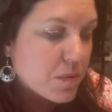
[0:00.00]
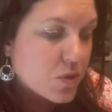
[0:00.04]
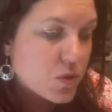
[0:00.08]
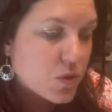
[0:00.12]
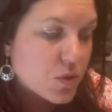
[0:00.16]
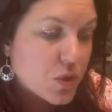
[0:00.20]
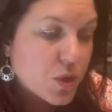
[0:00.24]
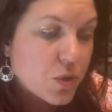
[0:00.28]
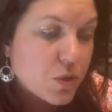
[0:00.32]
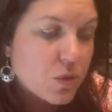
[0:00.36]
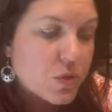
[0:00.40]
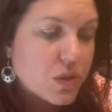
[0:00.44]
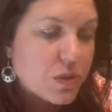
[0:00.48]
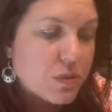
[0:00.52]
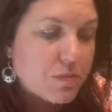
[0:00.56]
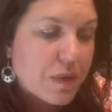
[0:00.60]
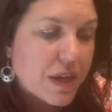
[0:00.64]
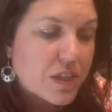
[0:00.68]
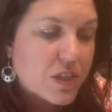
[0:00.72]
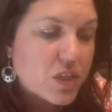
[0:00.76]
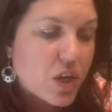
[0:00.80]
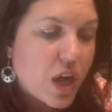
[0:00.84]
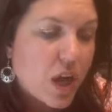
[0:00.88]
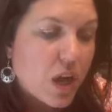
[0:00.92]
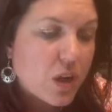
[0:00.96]
Nukes,
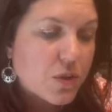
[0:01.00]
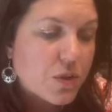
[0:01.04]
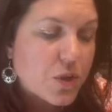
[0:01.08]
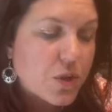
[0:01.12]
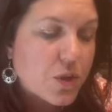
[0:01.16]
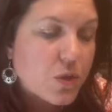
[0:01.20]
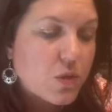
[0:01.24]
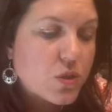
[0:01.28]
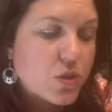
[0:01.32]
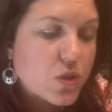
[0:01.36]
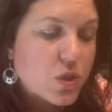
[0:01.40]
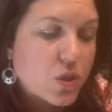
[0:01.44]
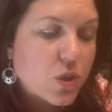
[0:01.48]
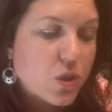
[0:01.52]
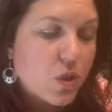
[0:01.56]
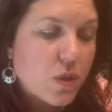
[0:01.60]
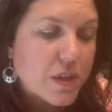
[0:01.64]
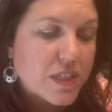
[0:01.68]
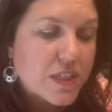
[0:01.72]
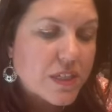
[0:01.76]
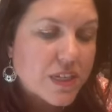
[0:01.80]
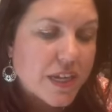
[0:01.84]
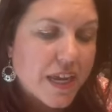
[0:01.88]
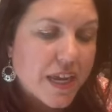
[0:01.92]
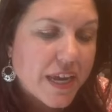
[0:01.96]
my child, nukes are
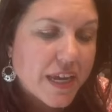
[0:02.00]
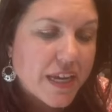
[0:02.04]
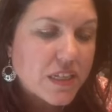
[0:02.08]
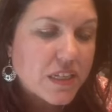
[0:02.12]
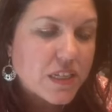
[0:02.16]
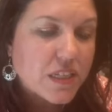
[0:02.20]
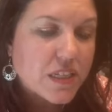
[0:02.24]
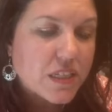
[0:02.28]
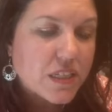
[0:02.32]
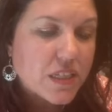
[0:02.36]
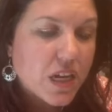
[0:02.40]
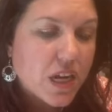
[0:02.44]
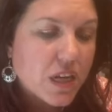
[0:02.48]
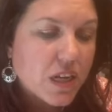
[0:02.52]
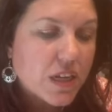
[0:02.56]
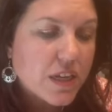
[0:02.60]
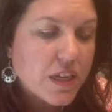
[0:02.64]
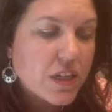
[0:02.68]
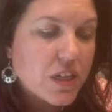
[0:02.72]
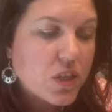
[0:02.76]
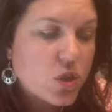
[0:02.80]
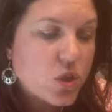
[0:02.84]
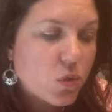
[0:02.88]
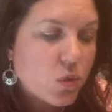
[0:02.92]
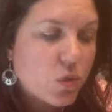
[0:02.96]
going to hit
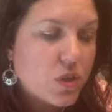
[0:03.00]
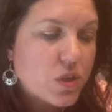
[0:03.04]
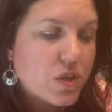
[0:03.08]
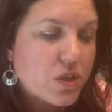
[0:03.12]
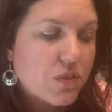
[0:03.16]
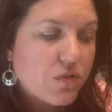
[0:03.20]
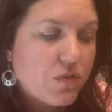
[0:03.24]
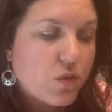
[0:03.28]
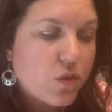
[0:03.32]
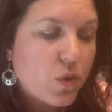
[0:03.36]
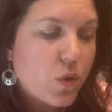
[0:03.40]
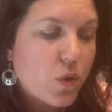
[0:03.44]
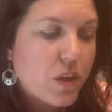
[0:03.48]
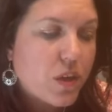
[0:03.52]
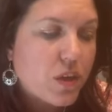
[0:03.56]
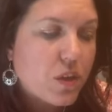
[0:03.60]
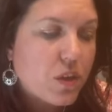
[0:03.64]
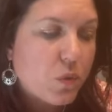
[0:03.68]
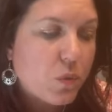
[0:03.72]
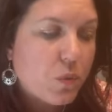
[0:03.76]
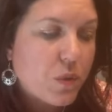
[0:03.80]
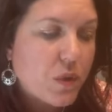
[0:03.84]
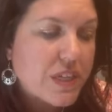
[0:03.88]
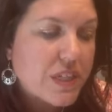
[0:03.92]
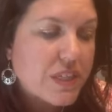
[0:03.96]
Kentucky, Georgia, Florida,
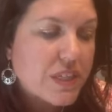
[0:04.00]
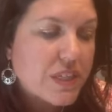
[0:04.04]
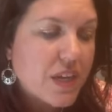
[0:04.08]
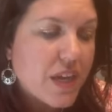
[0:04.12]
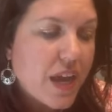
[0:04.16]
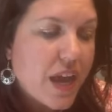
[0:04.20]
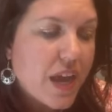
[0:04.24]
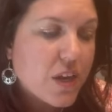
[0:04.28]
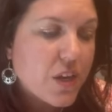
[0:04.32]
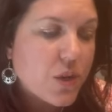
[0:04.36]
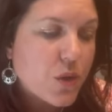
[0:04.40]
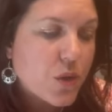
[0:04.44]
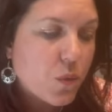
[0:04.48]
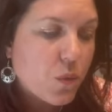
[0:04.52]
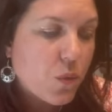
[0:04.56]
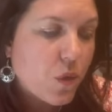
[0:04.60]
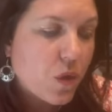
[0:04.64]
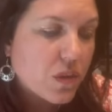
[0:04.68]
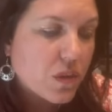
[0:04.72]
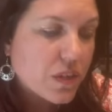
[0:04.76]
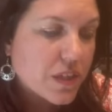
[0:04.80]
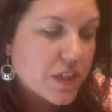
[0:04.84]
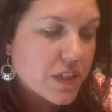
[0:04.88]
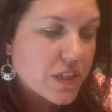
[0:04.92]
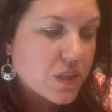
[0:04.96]
Louisiana, New
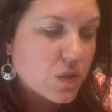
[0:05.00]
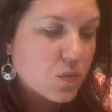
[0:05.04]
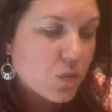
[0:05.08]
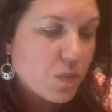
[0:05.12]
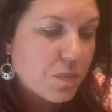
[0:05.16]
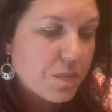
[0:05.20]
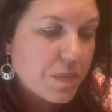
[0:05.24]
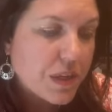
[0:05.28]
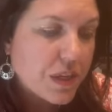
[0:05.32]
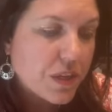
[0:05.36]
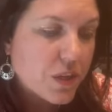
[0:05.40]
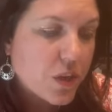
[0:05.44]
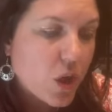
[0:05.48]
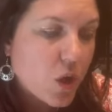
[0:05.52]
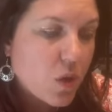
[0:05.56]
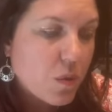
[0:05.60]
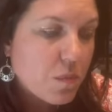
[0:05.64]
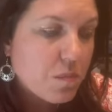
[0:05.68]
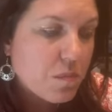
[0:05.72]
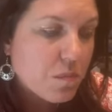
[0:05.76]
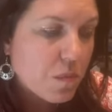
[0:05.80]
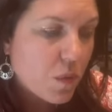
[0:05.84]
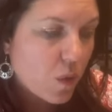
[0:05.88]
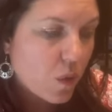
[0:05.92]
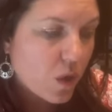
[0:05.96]
Orleans will be no
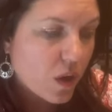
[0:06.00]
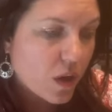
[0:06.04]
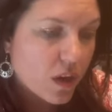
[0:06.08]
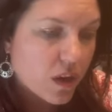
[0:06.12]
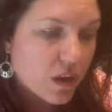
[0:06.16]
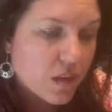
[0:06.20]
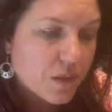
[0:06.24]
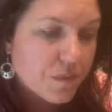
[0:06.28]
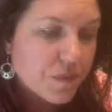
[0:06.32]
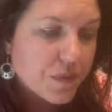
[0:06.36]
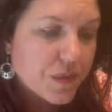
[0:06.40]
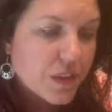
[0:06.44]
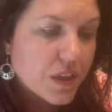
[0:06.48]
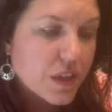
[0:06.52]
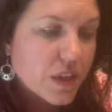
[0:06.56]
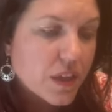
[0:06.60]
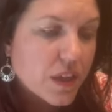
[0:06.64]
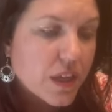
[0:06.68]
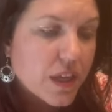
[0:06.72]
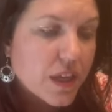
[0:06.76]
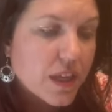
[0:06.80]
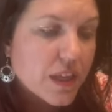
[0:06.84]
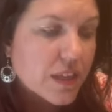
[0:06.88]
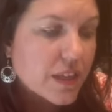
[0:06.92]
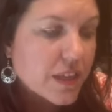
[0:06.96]
more.
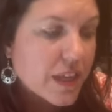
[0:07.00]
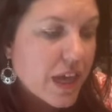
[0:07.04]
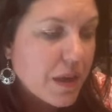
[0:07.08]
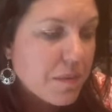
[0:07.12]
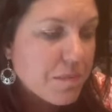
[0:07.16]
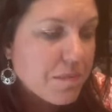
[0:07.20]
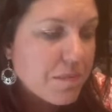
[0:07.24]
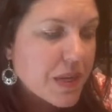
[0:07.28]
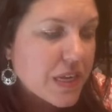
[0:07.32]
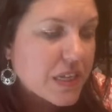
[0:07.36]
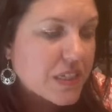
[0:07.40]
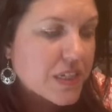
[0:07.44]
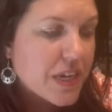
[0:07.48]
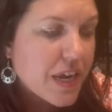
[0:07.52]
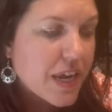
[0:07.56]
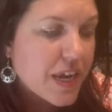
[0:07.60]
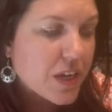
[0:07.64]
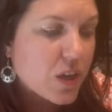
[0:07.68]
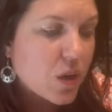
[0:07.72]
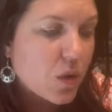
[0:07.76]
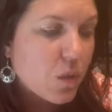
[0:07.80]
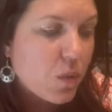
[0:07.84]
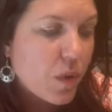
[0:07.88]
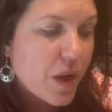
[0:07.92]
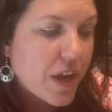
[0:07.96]
Let me
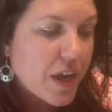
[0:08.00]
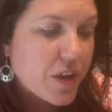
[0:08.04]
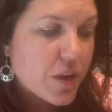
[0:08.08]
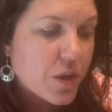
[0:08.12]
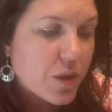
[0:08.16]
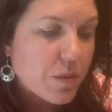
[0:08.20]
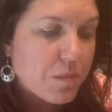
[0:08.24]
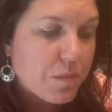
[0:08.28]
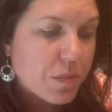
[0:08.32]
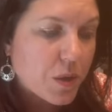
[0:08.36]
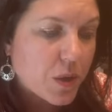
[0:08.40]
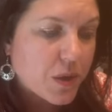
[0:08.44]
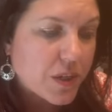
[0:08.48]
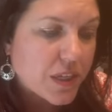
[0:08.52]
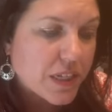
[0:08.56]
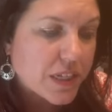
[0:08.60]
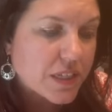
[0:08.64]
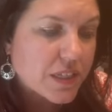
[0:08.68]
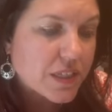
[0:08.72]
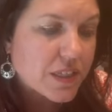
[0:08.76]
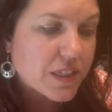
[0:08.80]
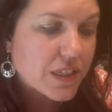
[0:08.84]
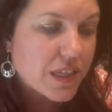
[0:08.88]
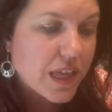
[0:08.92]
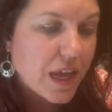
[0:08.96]
take away your
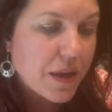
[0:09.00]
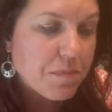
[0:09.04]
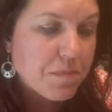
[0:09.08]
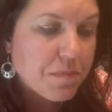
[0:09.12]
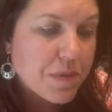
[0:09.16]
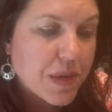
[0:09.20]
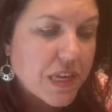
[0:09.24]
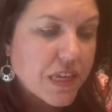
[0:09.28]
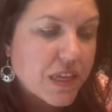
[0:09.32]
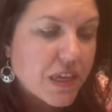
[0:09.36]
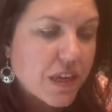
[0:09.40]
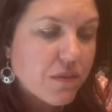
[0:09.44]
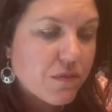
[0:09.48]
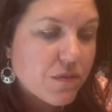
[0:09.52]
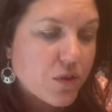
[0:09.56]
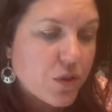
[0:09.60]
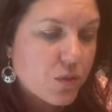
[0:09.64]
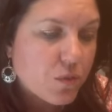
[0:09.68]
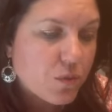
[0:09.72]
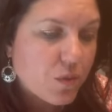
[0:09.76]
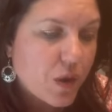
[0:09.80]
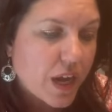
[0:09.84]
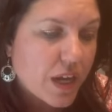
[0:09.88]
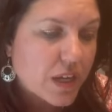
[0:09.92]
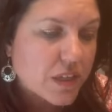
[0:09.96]
burdens. Let me give you
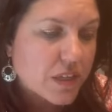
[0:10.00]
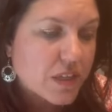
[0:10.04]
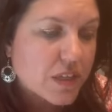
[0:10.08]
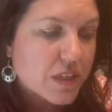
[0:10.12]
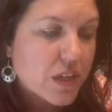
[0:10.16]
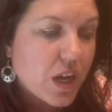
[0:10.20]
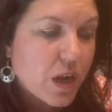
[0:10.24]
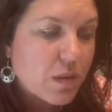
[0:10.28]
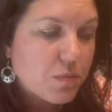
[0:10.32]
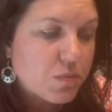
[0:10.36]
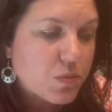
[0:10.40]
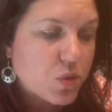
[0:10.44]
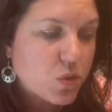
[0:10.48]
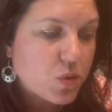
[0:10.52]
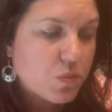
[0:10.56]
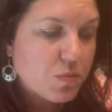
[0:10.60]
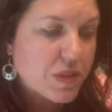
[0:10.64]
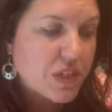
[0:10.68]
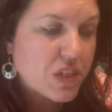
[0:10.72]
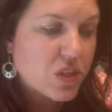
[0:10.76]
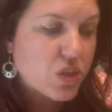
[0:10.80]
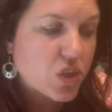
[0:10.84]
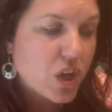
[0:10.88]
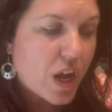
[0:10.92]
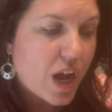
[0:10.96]
rest. Come to
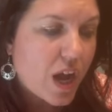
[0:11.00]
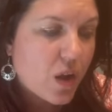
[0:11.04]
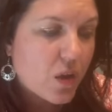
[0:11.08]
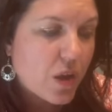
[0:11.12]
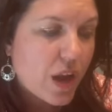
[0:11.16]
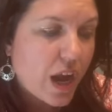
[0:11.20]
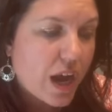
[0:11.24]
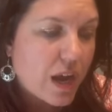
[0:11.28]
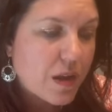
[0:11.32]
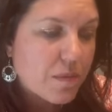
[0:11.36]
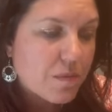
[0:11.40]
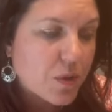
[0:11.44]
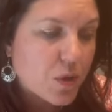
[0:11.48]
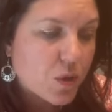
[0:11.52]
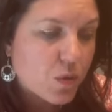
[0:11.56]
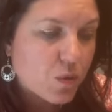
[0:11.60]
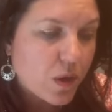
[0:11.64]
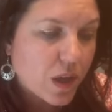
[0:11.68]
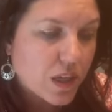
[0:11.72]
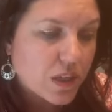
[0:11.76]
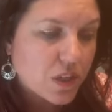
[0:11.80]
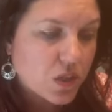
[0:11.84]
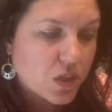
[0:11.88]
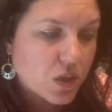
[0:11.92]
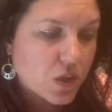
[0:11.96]
me, child. I am your
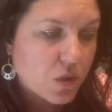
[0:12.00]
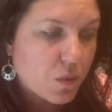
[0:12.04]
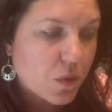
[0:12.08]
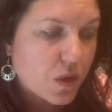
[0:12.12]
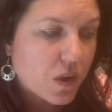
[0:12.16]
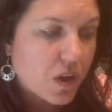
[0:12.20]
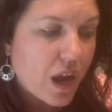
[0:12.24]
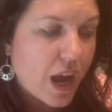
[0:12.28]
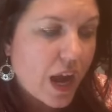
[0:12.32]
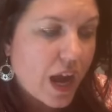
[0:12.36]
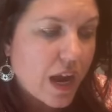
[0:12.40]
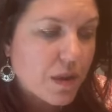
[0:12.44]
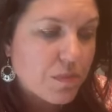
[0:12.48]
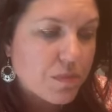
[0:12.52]
rescuer. I